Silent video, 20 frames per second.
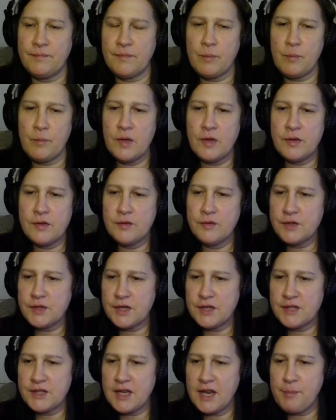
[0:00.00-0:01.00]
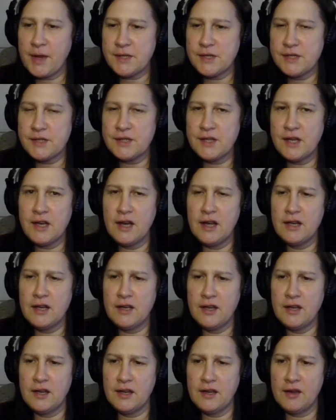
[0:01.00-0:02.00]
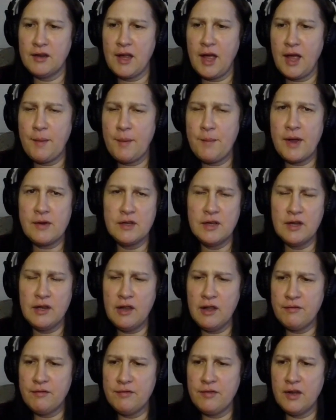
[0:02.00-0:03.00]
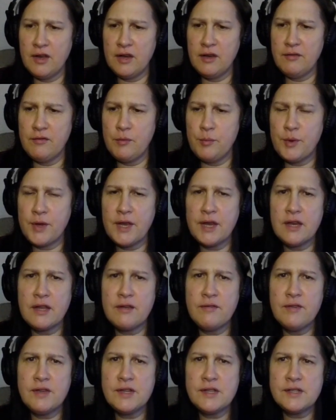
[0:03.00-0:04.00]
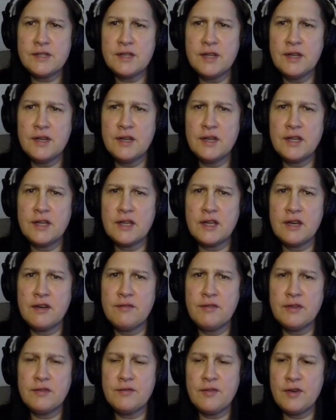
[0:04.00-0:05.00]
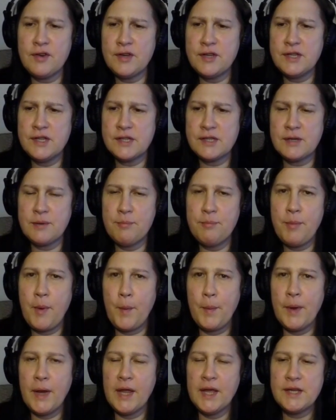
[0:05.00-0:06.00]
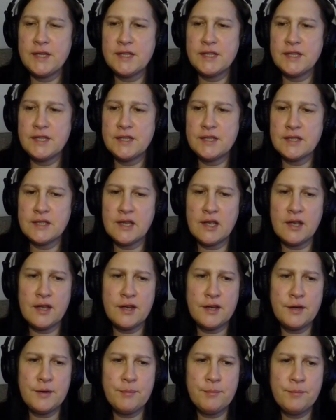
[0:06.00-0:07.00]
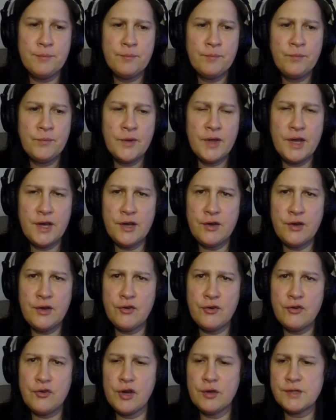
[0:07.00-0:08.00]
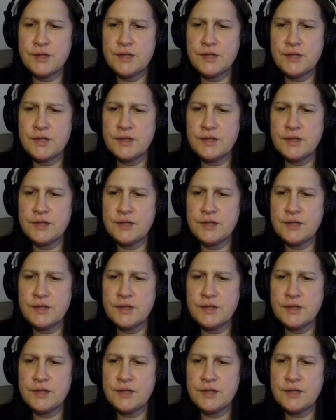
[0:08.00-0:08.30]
So I'm just going to tear it back to start. I love the beginning of this. It kind of feels very discombobulated intros.